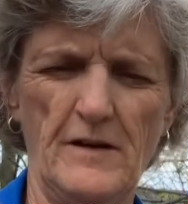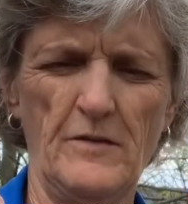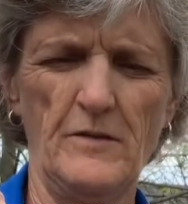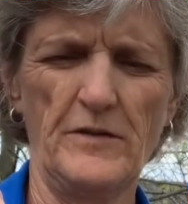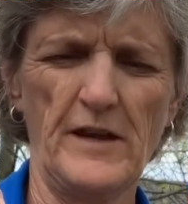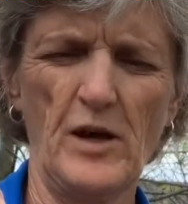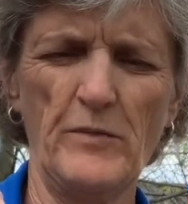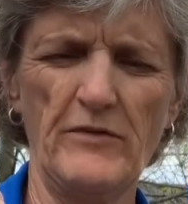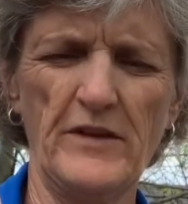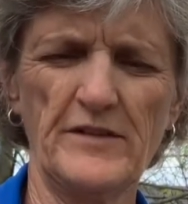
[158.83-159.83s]
with the help
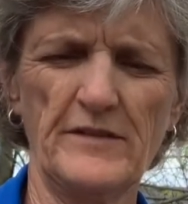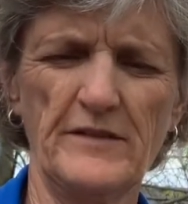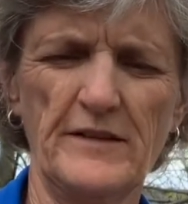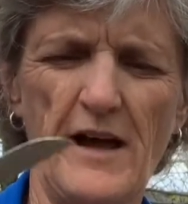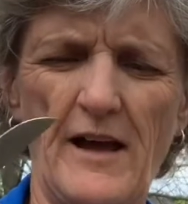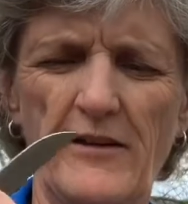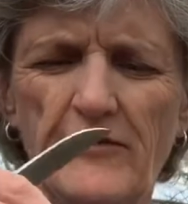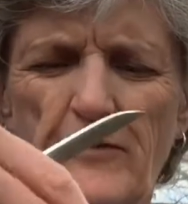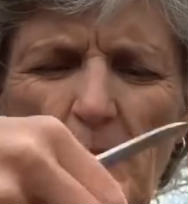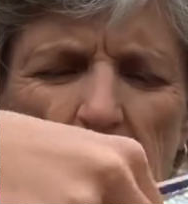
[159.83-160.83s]
of this knife,
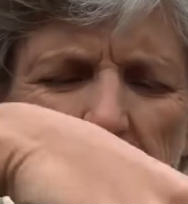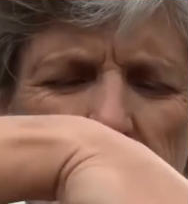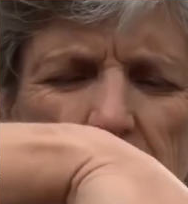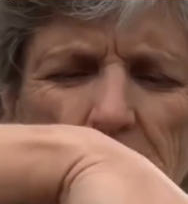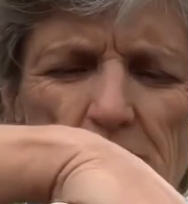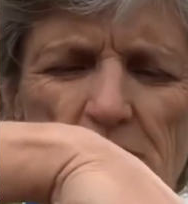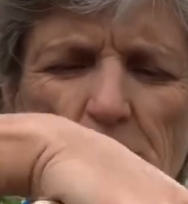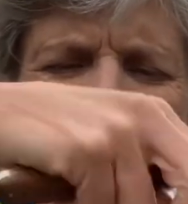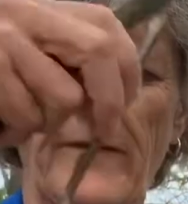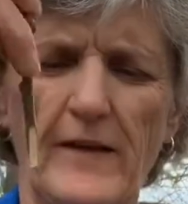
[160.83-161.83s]
make a little
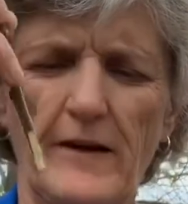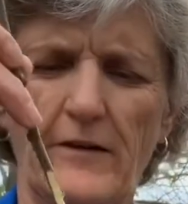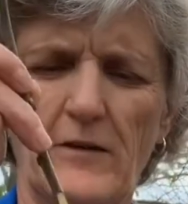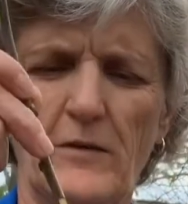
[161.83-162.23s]
spot there.